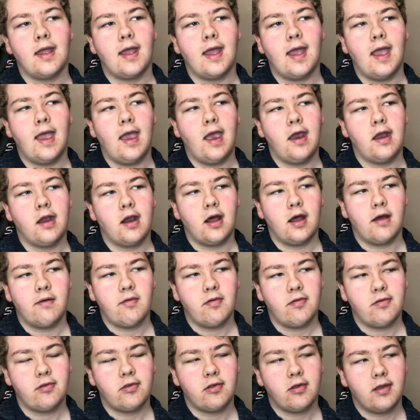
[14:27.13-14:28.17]
And
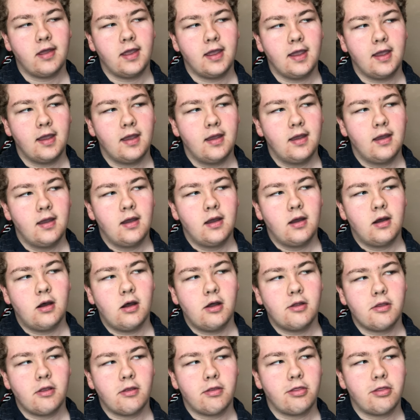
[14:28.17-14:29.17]
obviously, on the